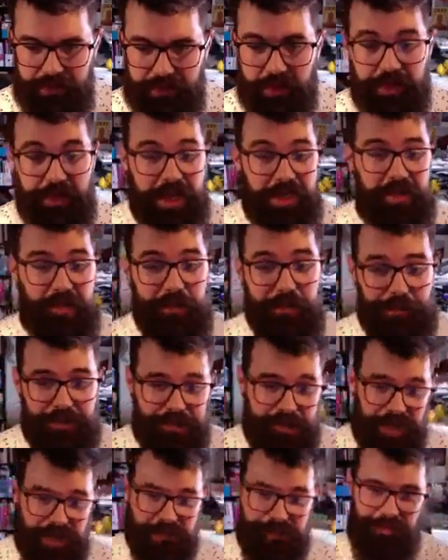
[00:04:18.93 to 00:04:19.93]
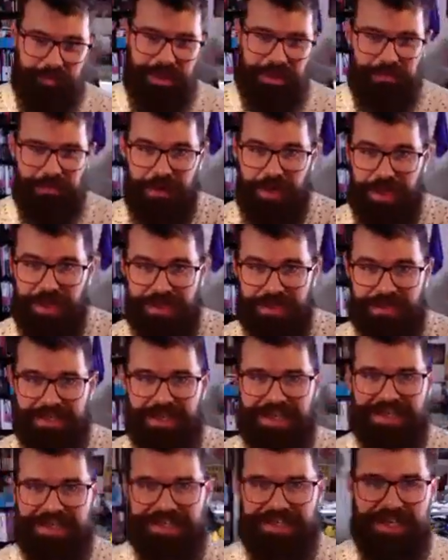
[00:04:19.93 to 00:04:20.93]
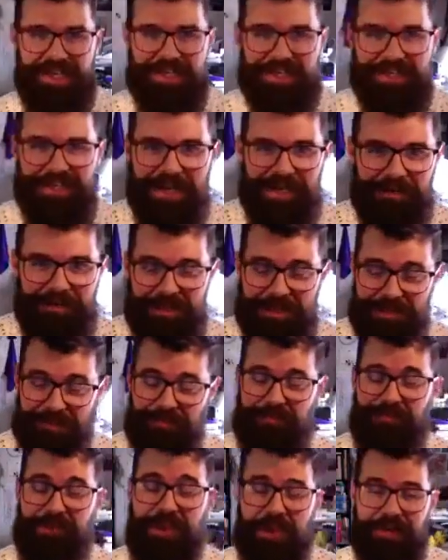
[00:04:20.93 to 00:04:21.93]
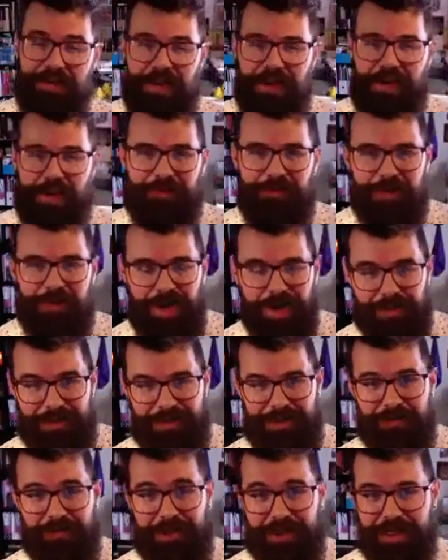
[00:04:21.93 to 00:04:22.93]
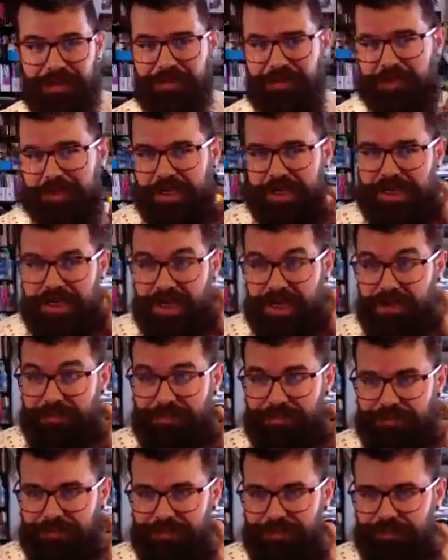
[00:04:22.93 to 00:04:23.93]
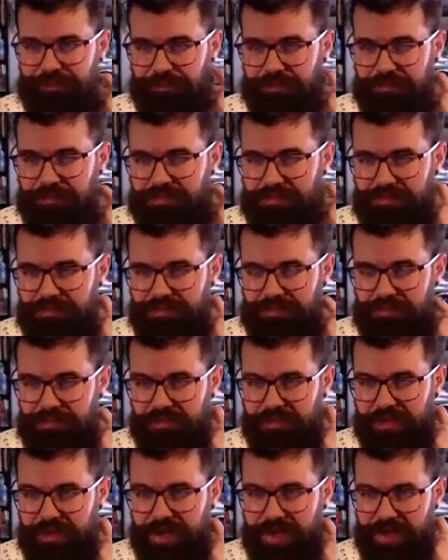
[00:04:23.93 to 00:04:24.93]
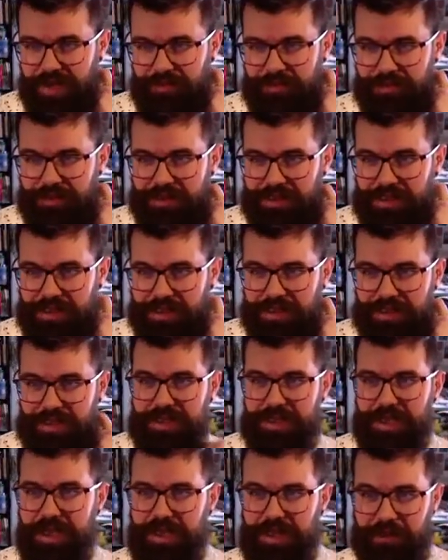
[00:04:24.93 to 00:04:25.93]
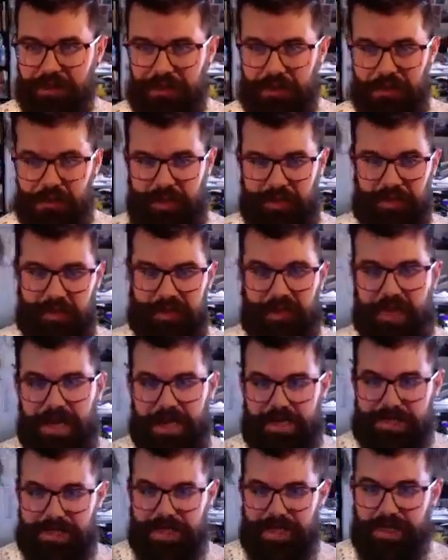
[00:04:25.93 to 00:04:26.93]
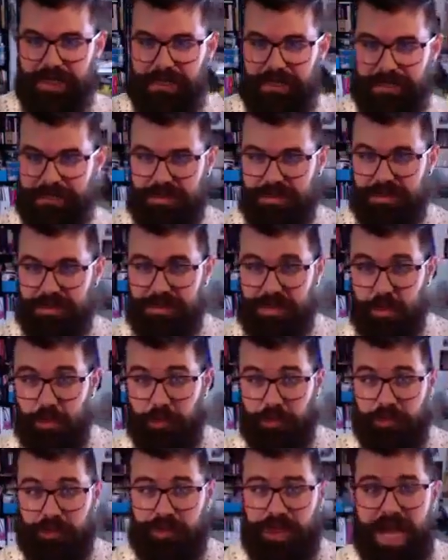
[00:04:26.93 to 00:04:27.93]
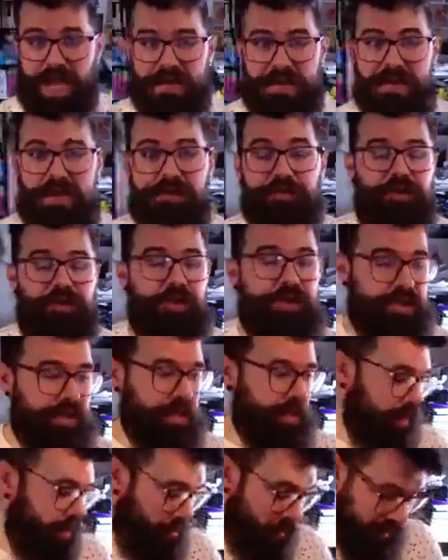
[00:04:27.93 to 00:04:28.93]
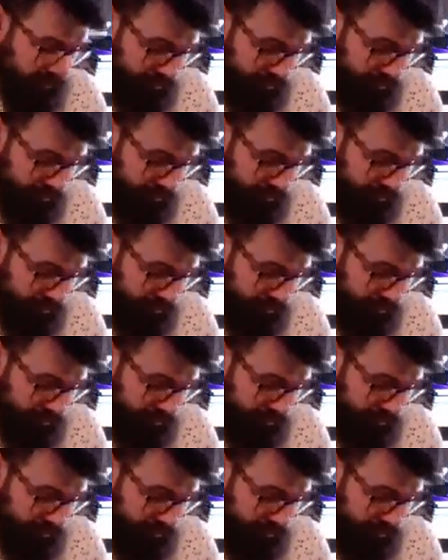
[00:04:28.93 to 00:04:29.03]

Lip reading: thank you, Shannon, by the way. Shannon's sending me some very, very helpful comments. I really appreciate that. I love all the people connecting. So that's the first thing that I want